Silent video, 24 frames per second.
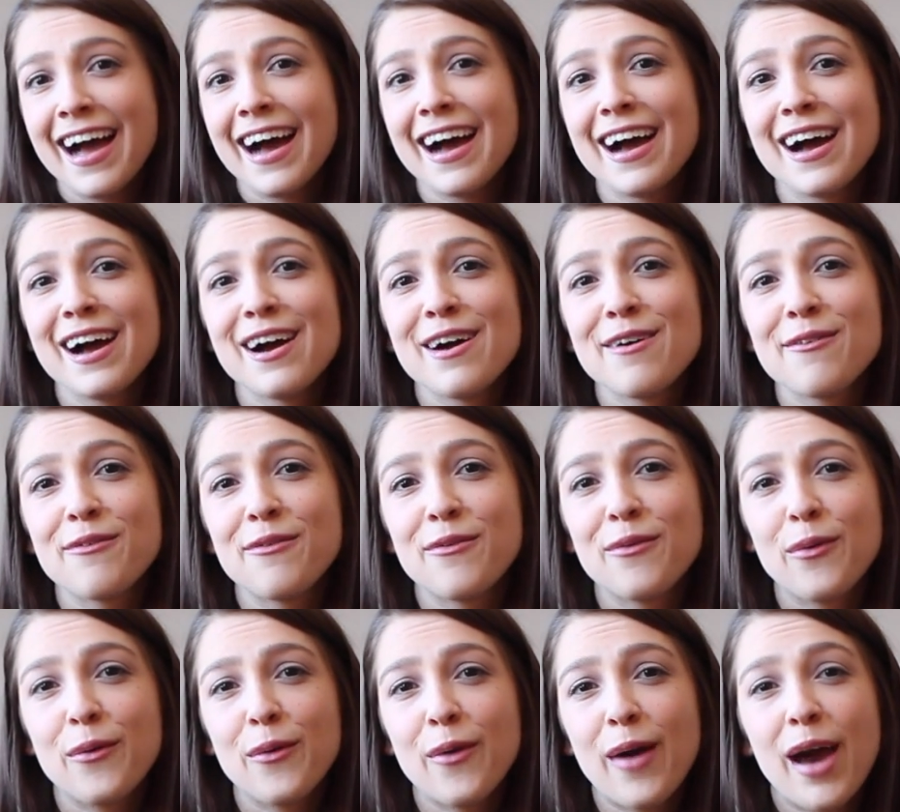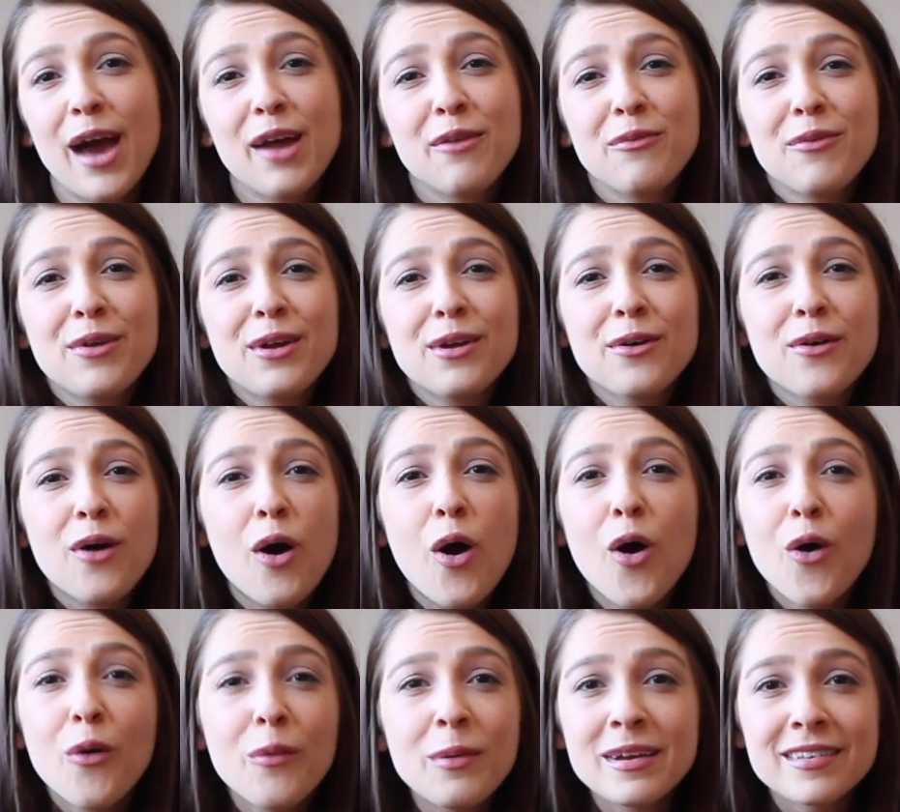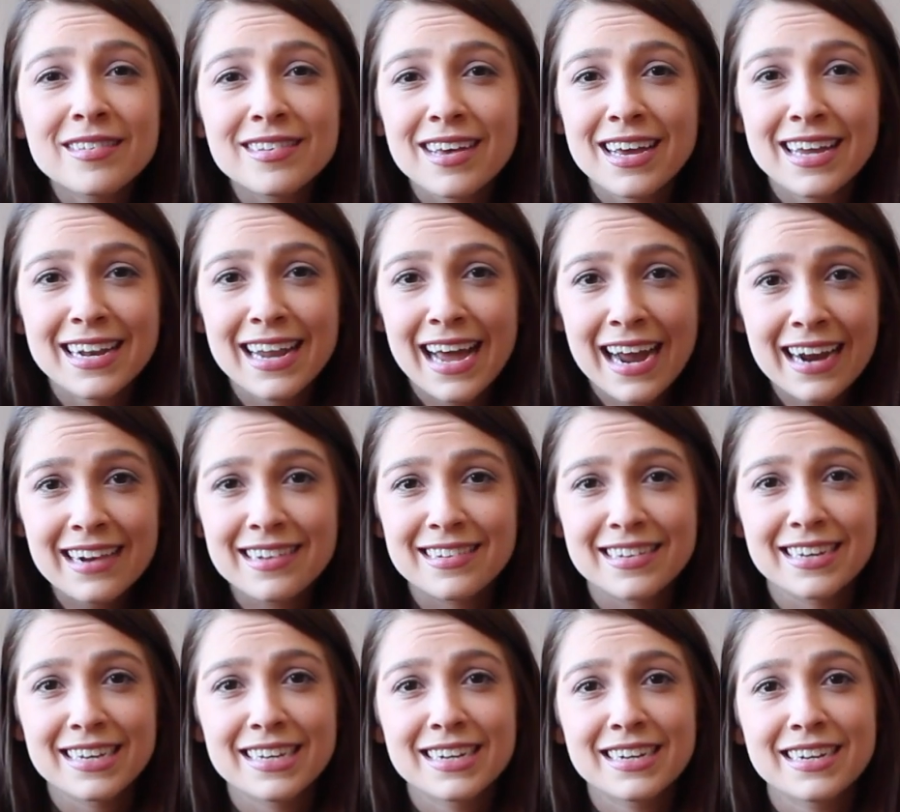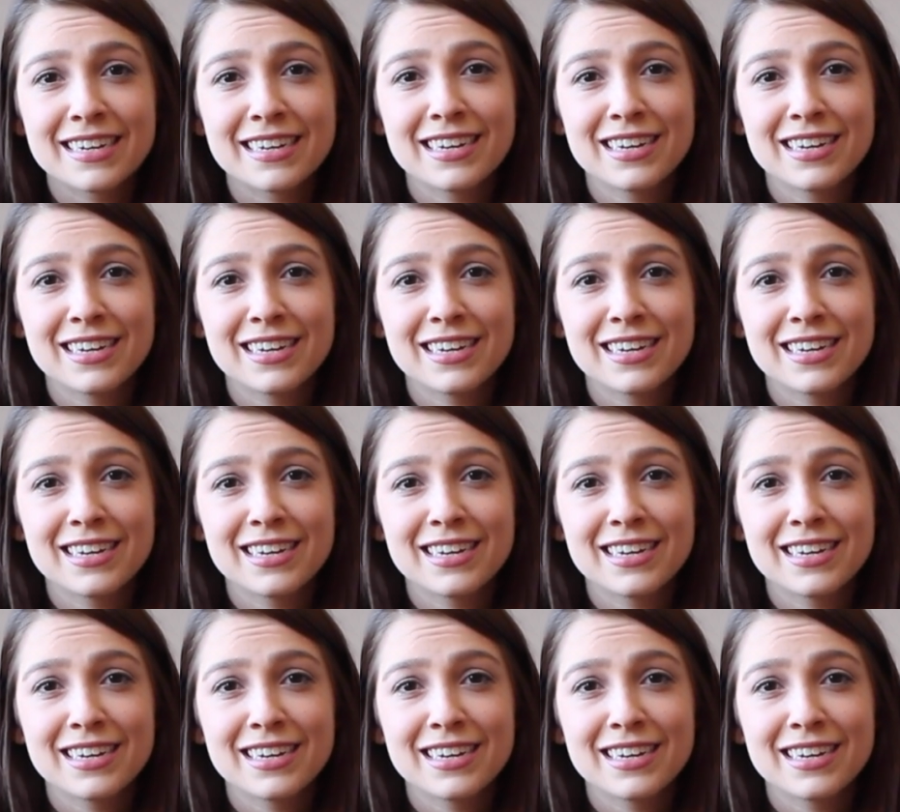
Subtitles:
And we are always connected.